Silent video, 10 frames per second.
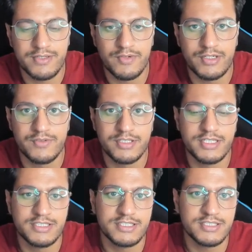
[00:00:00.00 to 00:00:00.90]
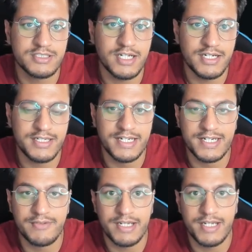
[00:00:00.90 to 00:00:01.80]
one of the things is that
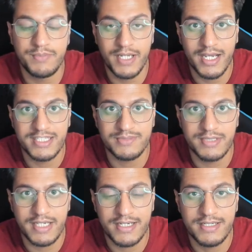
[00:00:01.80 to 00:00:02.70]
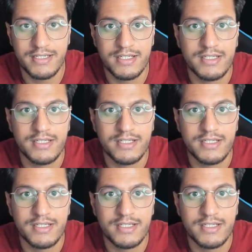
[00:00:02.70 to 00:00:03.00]
gateway api has been added